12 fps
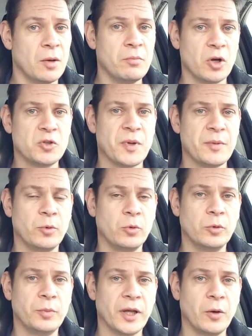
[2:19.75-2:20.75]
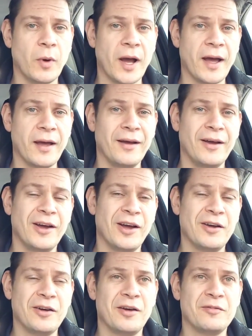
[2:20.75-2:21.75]
Most people will be aware
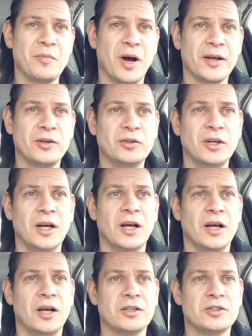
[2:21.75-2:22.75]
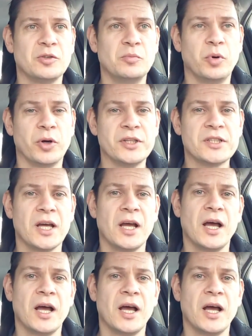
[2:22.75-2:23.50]
of Michael at some point.